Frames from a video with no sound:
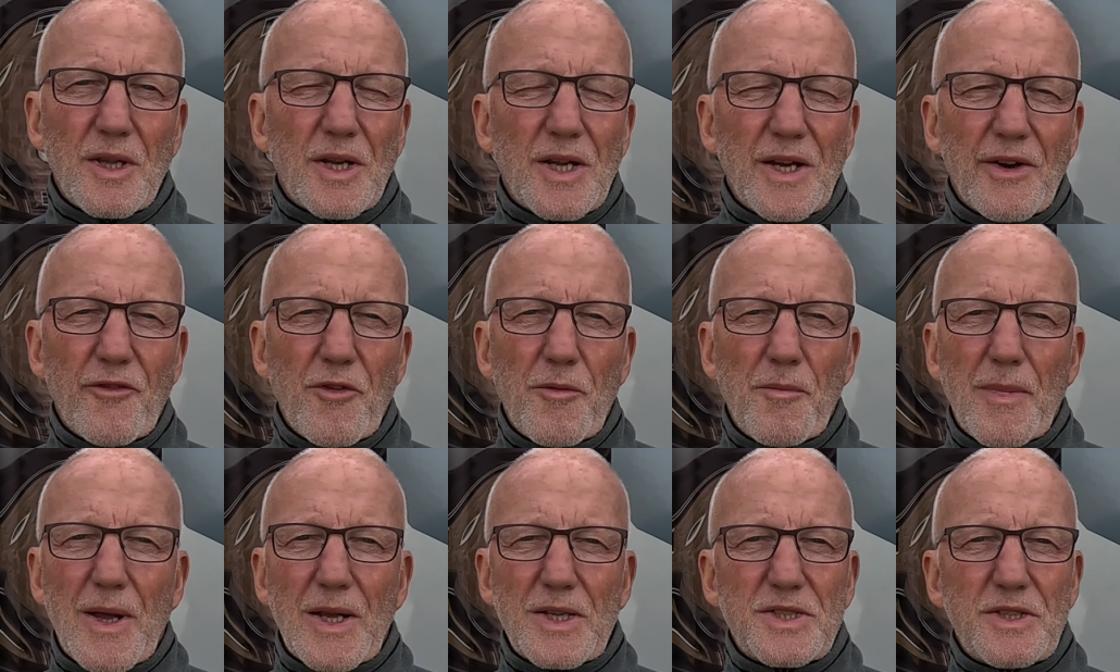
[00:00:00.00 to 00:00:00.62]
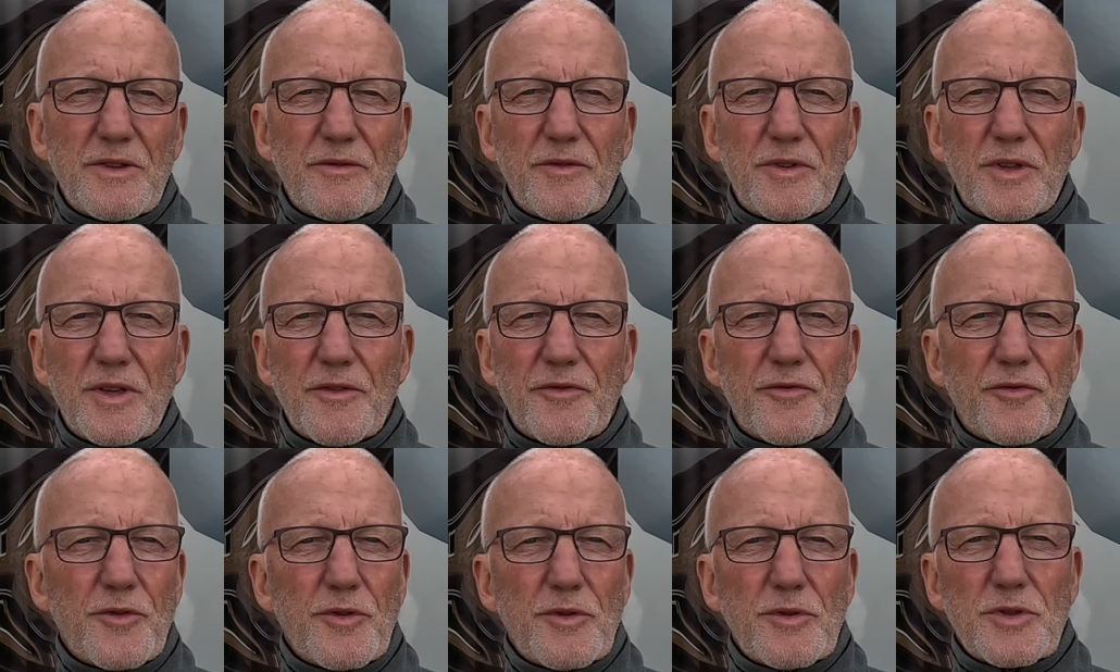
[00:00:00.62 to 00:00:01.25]
can have a massive
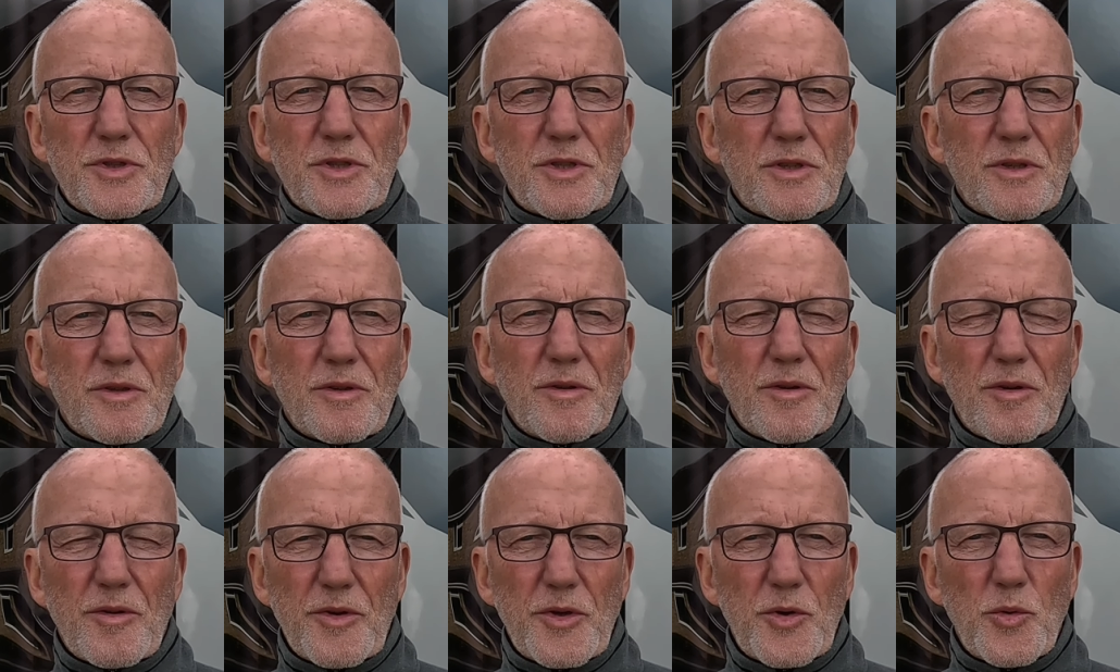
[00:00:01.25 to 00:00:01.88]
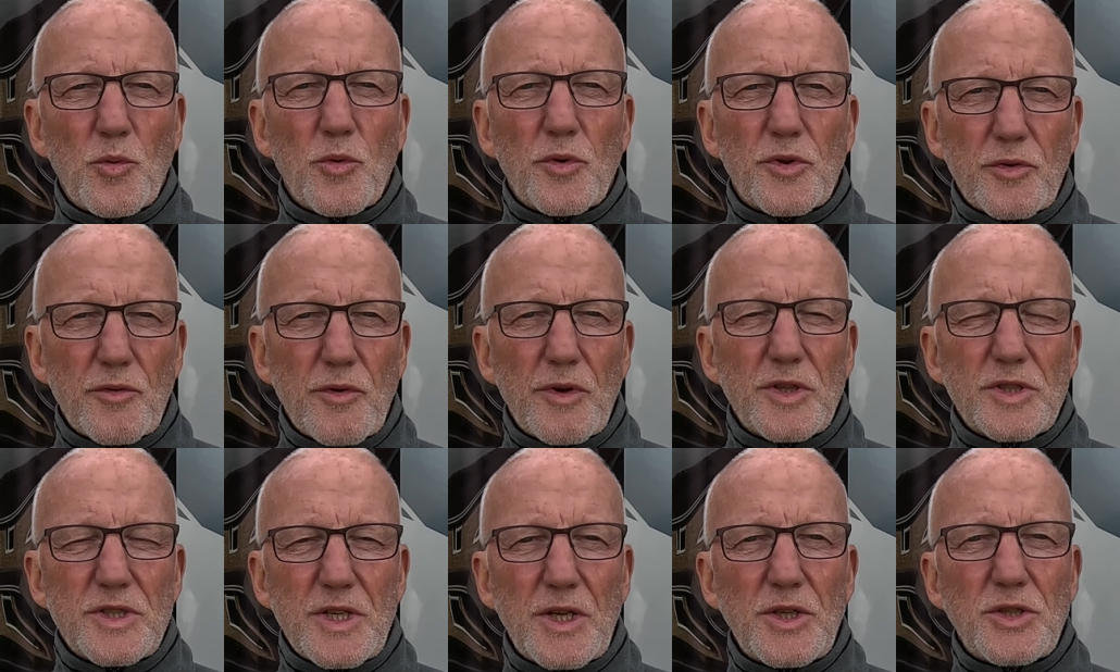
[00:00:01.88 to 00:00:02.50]
difference on the
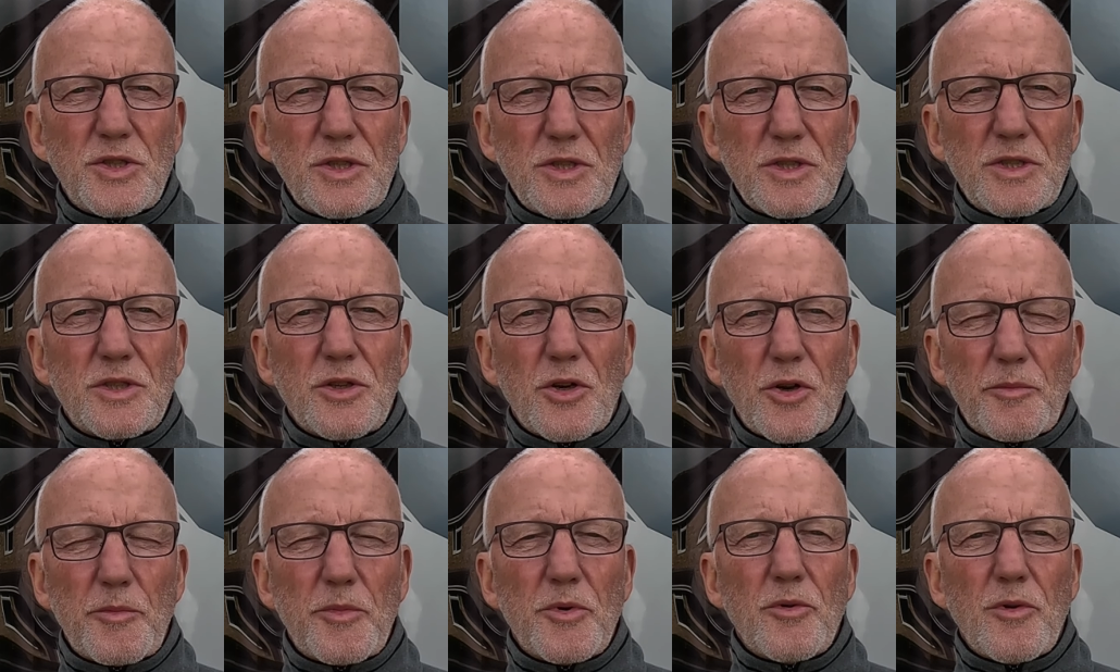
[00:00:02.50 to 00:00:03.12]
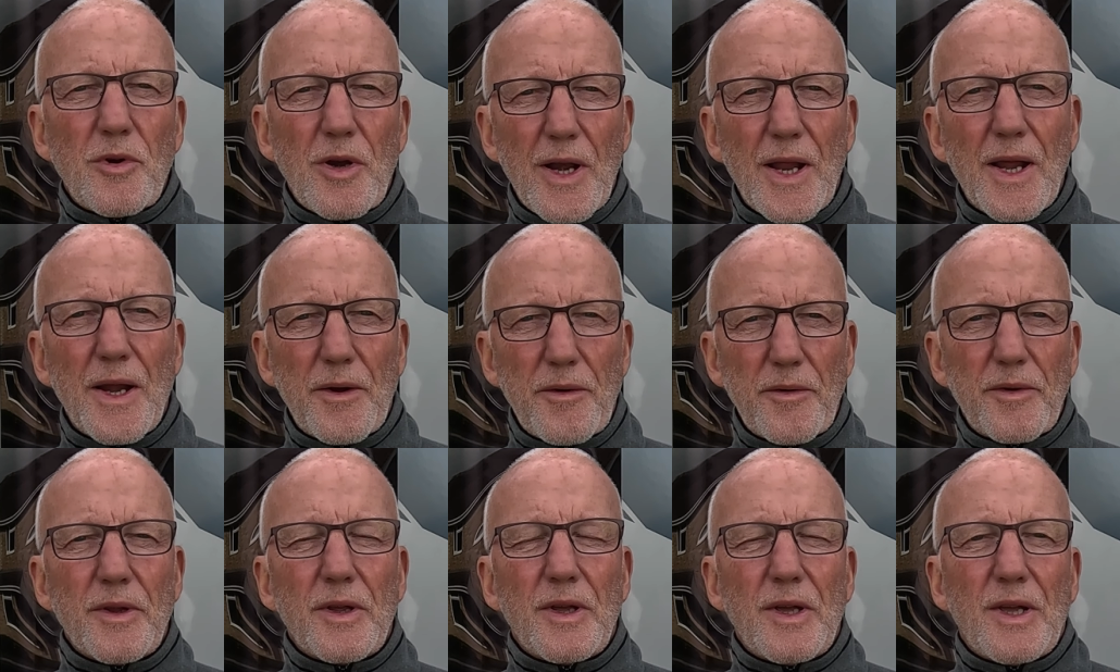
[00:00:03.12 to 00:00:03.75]
authorization time you're
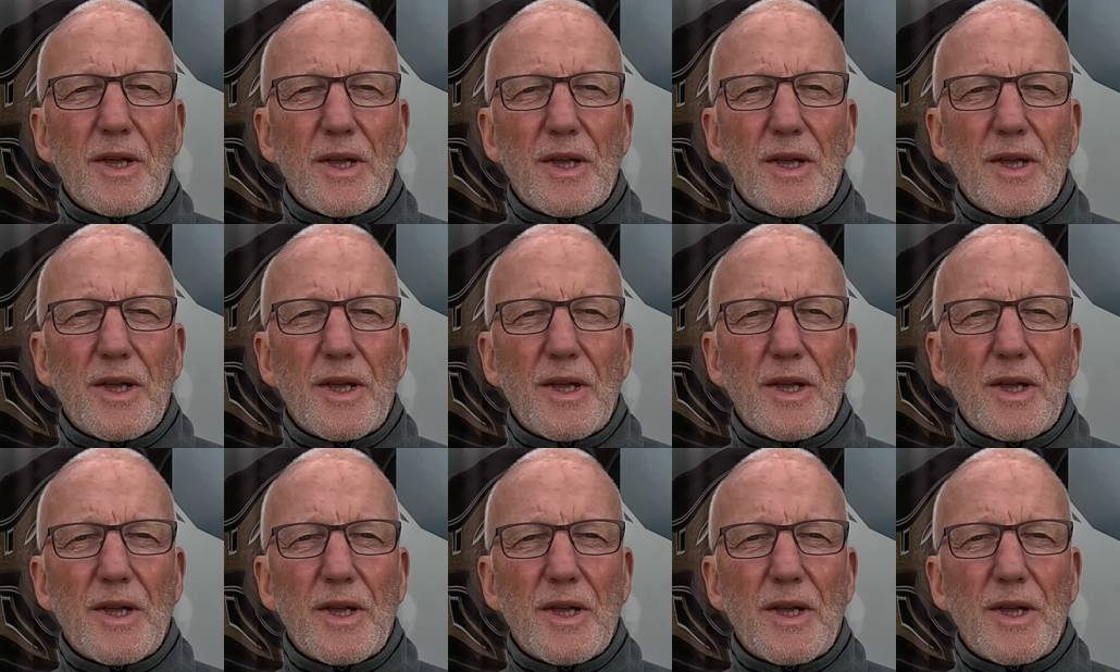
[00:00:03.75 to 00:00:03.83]
allowed